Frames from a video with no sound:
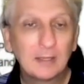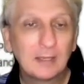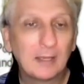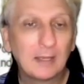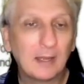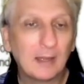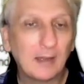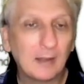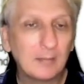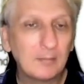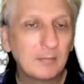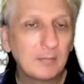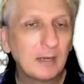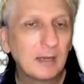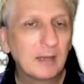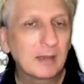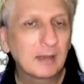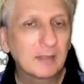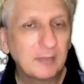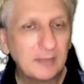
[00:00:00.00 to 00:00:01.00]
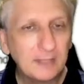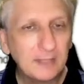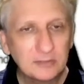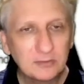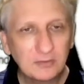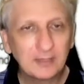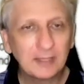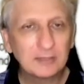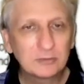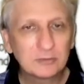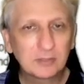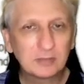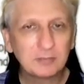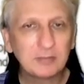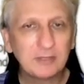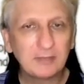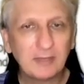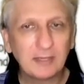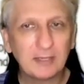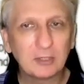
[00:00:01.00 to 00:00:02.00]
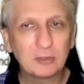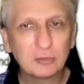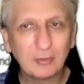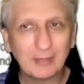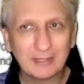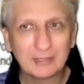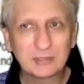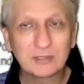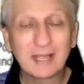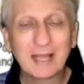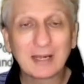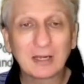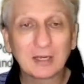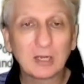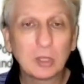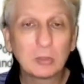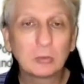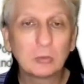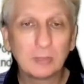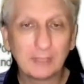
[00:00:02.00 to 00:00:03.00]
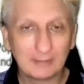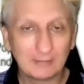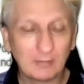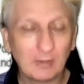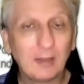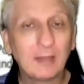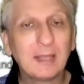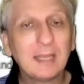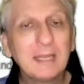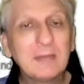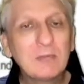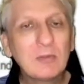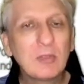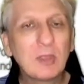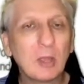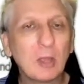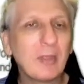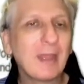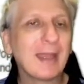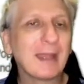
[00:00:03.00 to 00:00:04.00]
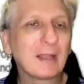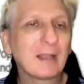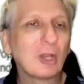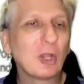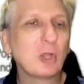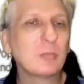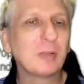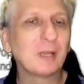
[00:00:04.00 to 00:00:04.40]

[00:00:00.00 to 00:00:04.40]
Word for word: Um, these things can be then addressed at a local level, even though they are global